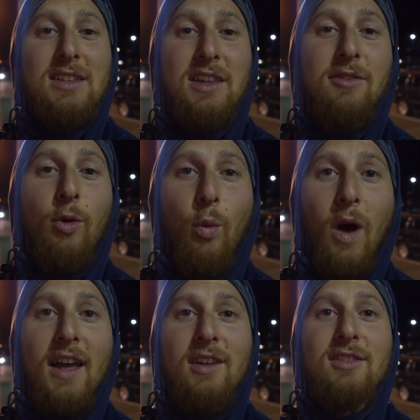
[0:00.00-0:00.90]
to live a
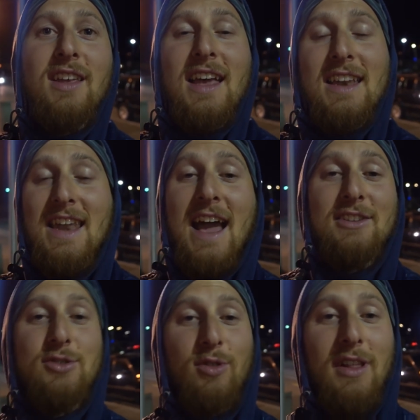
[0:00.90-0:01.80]
wild,
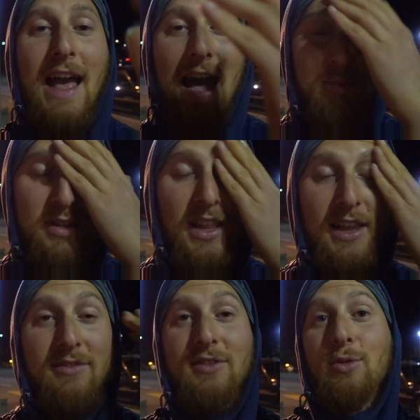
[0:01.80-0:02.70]
natural, happy
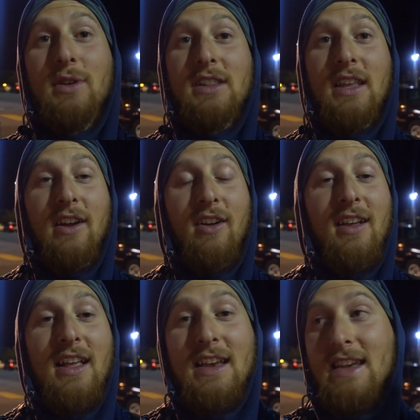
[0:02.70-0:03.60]
life doing their
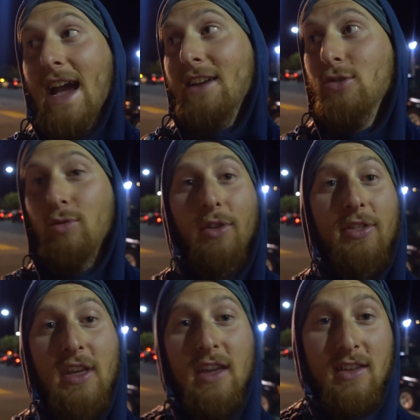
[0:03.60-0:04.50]
natural
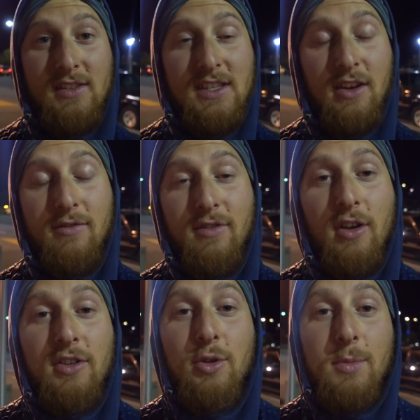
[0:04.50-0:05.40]
thing instead of for
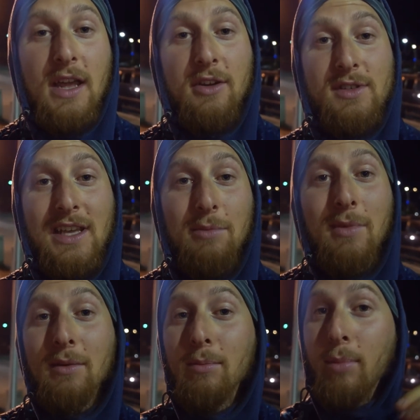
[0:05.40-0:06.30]
our human
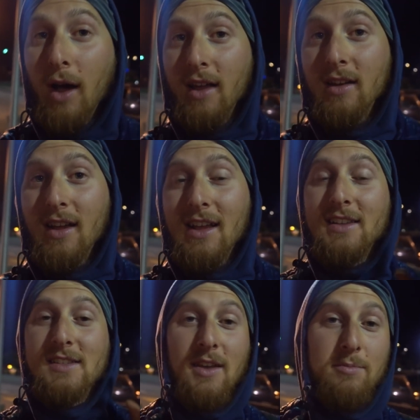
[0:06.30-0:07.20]
entertainment. But
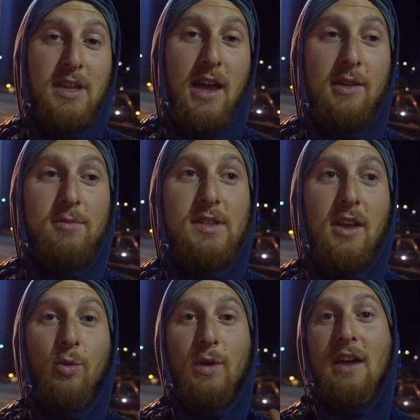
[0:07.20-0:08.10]
sometimes
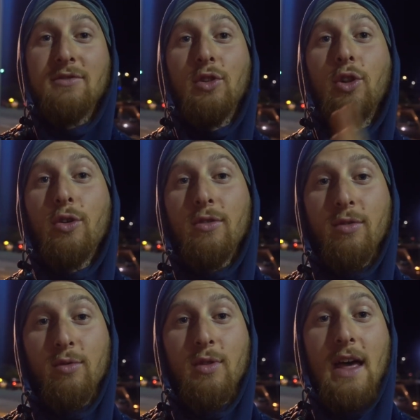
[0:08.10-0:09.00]
we have to learn
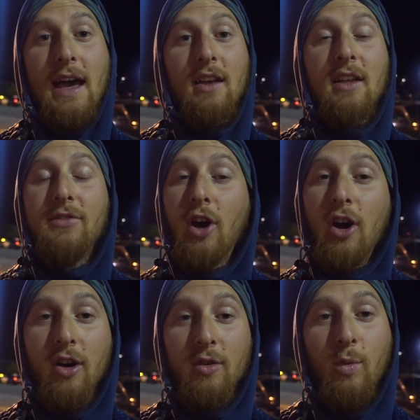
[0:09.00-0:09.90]
through that the
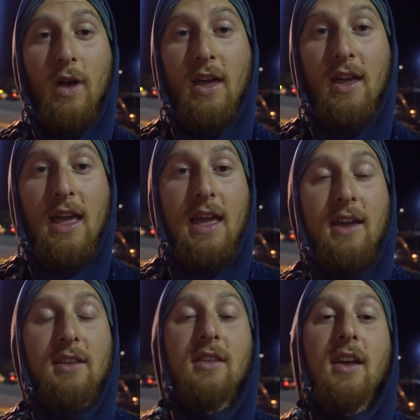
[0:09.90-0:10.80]
hard way,
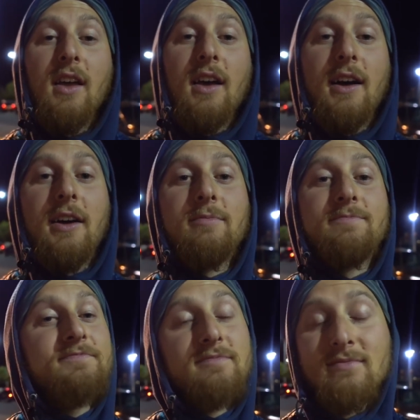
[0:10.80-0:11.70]
and um,